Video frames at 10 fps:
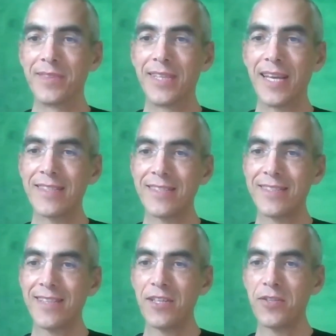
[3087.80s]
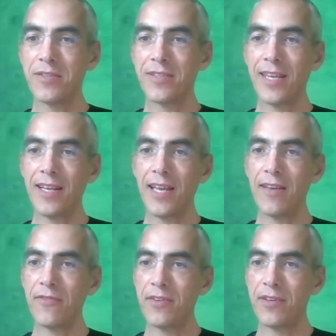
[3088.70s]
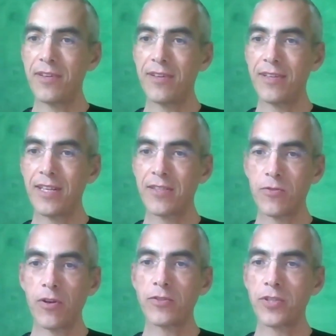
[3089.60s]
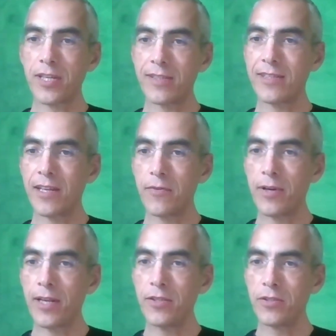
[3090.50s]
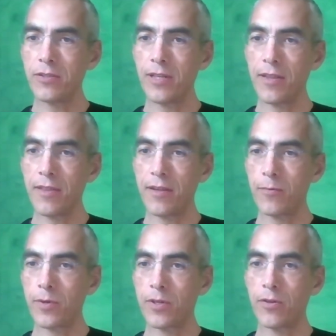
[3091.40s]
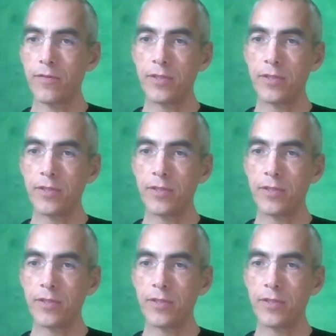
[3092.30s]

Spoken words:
Does session 10 have an astrological sign relation? I think we covered.